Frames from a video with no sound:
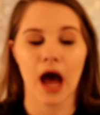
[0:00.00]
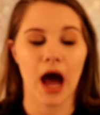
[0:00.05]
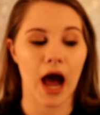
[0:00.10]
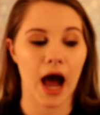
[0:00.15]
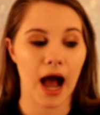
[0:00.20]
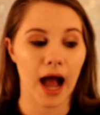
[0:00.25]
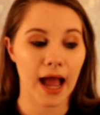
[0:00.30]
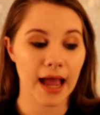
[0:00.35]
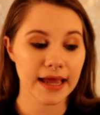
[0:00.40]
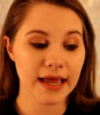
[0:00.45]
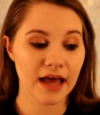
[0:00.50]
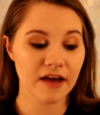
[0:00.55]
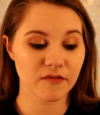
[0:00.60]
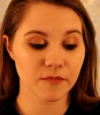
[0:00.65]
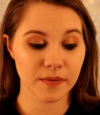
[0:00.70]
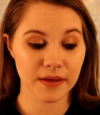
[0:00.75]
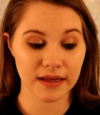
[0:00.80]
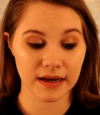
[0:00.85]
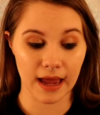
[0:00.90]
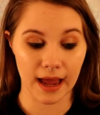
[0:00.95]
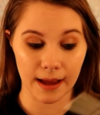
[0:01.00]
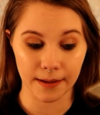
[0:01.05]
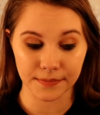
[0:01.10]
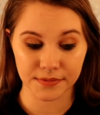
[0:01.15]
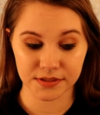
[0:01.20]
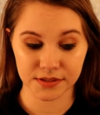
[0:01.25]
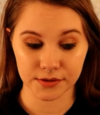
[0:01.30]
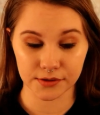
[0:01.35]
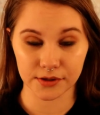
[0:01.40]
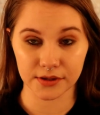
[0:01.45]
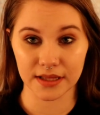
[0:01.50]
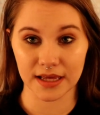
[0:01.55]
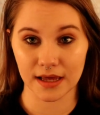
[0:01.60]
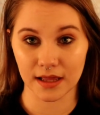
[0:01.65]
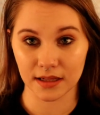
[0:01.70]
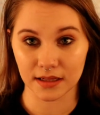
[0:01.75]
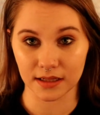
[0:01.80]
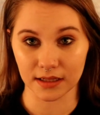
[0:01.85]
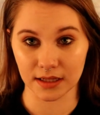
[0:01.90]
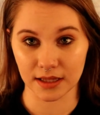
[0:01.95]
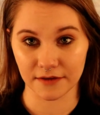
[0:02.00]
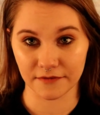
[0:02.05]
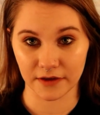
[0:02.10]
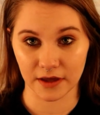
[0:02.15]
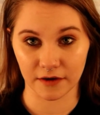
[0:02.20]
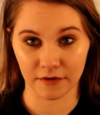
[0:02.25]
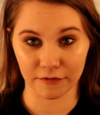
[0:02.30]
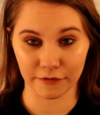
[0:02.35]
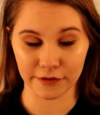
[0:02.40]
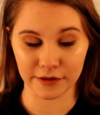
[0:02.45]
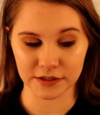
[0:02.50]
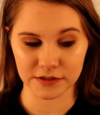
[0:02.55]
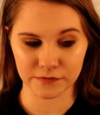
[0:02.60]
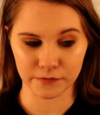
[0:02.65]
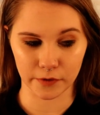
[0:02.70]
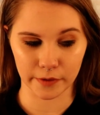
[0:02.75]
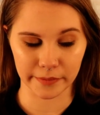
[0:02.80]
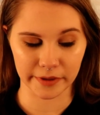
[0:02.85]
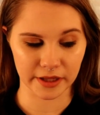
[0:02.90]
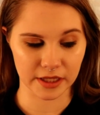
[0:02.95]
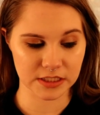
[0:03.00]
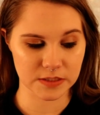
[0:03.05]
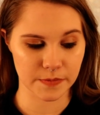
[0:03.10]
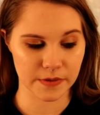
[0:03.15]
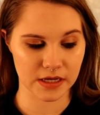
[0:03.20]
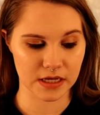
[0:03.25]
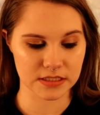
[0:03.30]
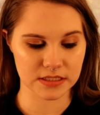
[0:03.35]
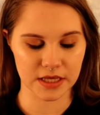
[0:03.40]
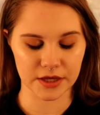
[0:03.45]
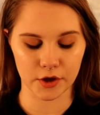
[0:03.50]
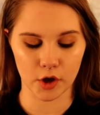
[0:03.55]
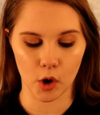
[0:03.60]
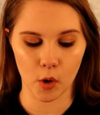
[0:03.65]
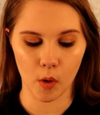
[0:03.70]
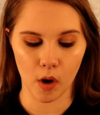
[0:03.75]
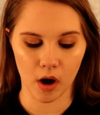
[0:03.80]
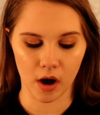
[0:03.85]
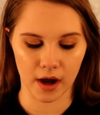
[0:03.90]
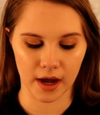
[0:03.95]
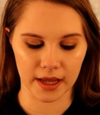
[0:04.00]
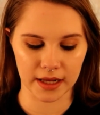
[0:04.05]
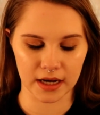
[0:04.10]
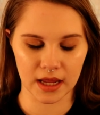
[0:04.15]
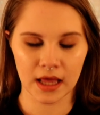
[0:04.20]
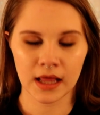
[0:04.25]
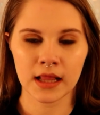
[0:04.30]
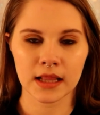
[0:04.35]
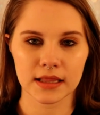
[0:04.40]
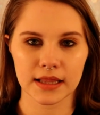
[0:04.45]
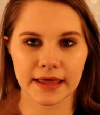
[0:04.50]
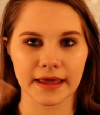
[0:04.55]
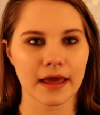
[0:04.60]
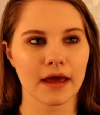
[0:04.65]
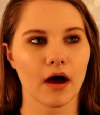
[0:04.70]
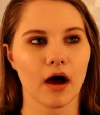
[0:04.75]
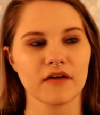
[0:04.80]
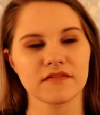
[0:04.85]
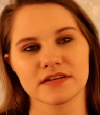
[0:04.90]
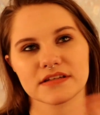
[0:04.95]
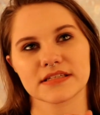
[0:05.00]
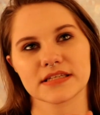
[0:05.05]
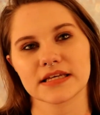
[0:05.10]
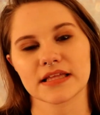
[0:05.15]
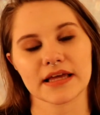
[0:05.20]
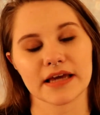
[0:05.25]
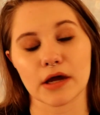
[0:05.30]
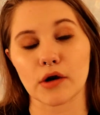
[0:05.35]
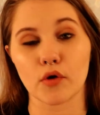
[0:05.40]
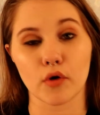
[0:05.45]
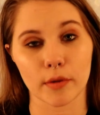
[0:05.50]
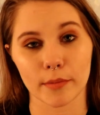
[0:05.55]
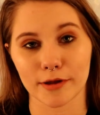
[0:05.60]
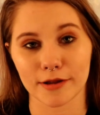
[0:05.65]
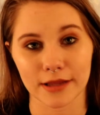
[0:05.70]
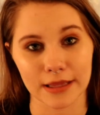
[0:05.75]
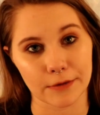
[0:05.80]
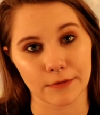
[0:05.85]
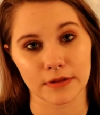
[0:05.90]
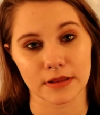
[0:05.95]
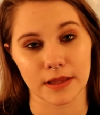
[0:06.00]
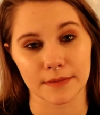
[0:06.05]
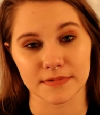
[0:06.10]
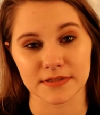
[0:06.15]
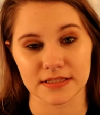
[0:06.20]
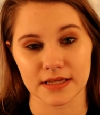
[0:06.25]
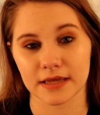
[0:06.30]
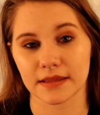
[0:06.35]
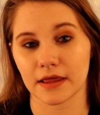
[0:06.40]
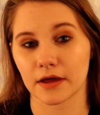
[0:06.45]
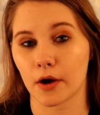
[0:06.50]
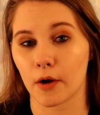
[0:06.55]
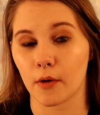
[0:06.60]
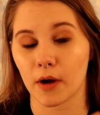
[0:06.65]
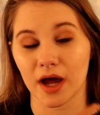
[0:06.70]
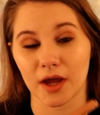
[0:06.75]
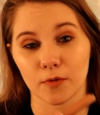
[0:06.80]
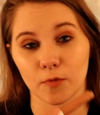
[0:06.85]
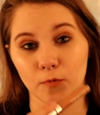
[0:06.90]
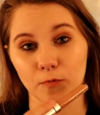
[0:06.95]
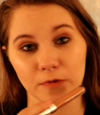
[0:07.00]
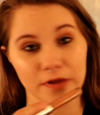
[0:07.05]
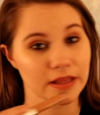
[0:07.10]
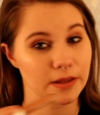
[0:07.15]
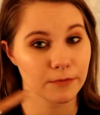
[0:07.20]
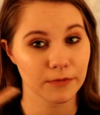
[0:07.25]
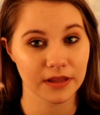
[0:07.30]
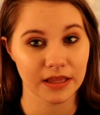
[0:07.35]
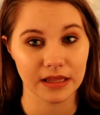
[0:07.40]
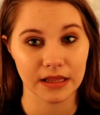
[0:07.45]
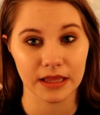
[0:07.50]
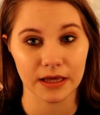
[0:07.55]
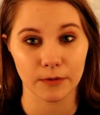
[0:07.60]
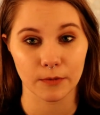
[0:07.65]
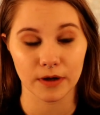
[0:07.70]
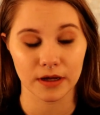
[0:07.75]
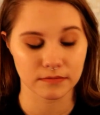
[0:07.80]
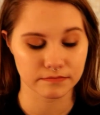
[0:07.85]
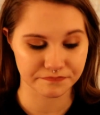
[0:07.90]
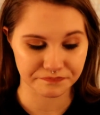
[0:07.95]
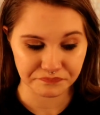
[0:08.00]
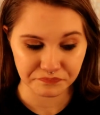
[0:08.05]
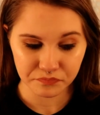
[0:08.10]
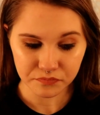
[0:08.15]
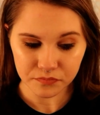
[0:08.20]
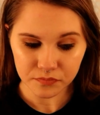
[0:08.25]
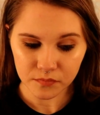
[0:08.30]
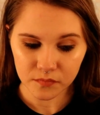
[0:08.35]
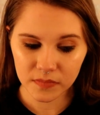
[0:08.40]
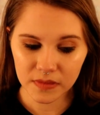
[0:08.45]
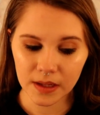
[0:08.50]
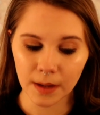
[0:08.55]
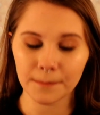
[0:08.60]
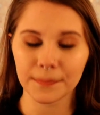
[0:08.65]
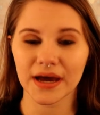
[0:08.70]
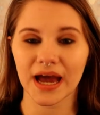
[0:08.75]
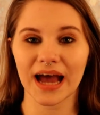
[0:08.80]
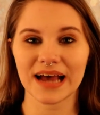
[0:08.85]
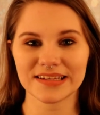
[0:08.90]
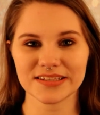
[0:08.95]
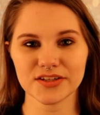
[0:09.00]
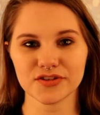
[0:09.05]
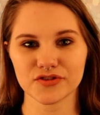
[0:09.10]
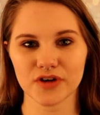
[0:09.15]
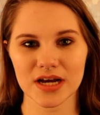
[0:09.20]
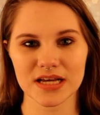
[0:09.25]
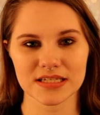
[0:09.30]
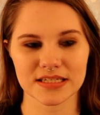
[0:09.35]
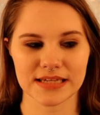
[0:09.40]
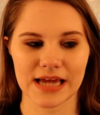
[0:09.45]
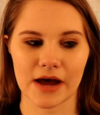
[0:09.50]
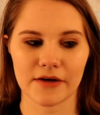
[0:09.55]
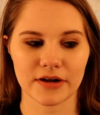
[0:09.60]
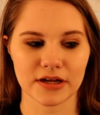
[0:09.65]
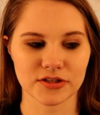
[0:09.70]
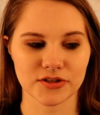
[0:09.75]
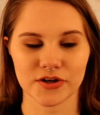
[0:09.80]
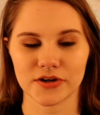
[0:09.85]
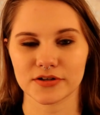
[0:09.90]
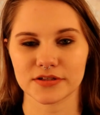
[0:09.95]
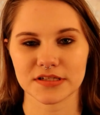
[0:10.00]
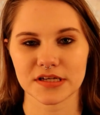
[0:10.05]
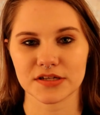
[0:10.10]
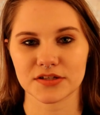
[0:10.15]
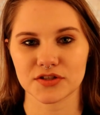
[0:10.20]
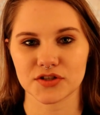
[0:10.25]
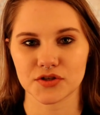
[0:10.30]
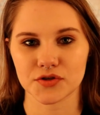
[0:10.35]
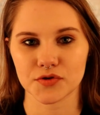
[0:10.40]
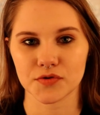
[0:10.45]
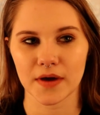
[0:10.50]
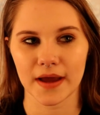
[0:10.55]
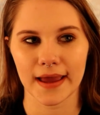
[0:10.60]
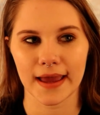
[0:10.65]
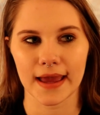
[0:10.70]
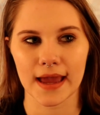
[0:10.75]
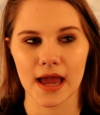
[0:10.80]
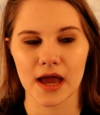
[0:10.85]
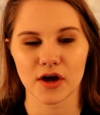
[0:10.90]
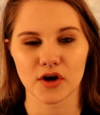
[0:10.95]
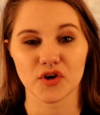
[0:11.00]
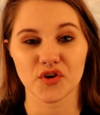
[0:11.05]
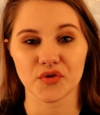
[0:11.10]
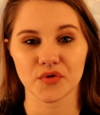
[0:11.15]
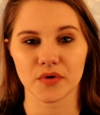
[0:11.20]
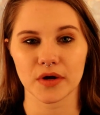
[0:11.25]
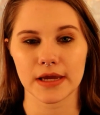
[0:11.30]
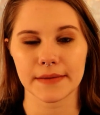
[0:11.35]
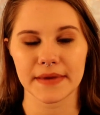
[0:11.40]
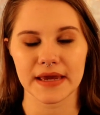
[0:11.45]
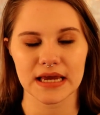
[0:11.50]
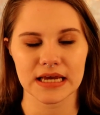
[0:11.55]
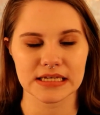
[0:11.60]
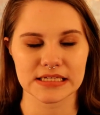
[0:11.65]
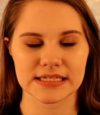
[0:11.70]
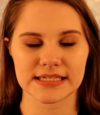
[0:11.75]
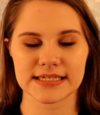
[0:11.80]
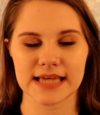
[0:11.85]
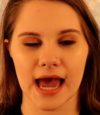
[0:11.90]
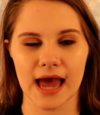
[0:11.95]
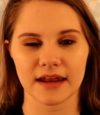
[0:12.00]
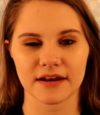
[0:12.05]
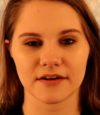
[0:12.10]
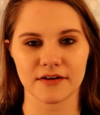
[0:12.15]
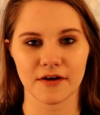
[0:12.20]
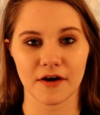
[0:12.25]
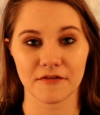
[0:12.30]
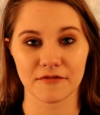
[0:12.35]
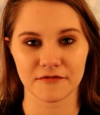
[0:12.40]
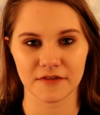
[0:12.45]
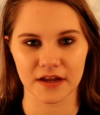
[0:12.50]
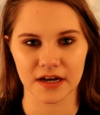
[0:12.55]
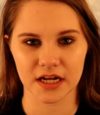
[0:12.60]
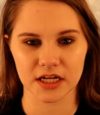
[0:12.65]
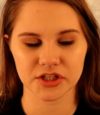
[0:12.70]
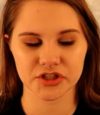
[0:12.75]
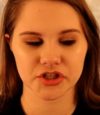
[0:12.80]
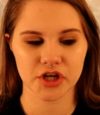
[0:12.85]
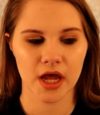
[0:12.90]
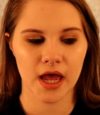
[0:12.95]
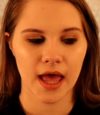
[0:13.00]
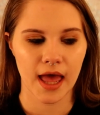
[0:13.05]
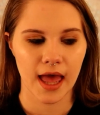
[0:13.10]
I have been absolutely living for these formulas because they go on, like obviously like a normal liquid lipstick, they go on really, really liquid. But as it dries down, it turns into a creamy satin finish.